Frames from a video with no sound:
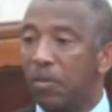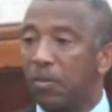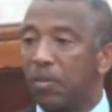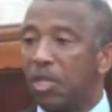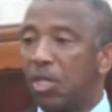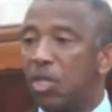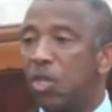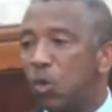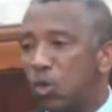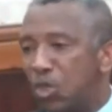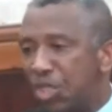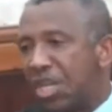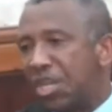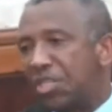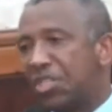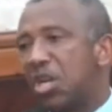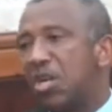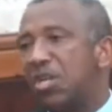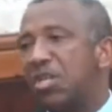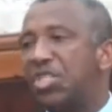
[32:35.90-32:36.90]
to use the
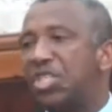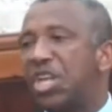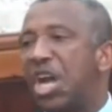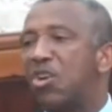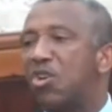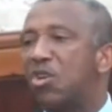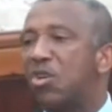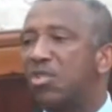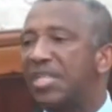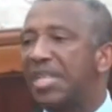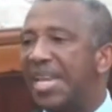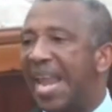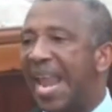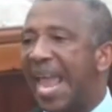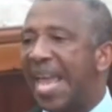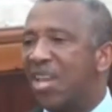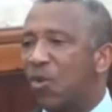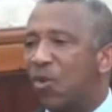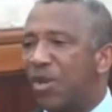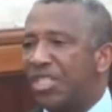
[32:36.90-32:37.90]
Attorney General's
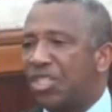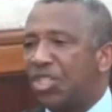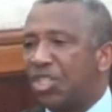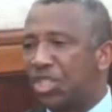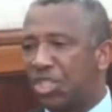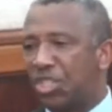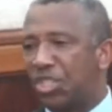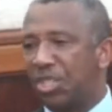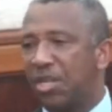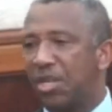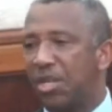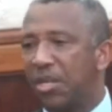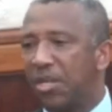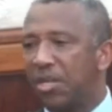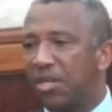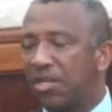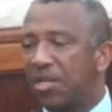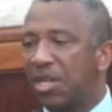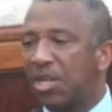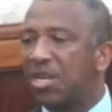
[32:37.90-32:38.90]
language,
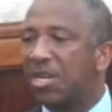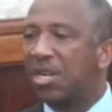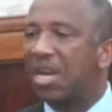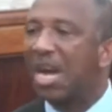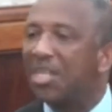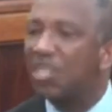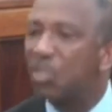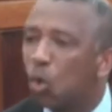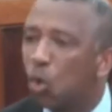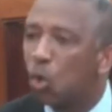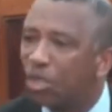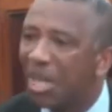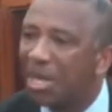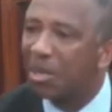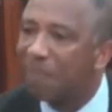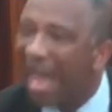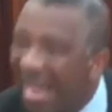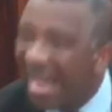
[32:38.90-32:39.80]
to gun-toting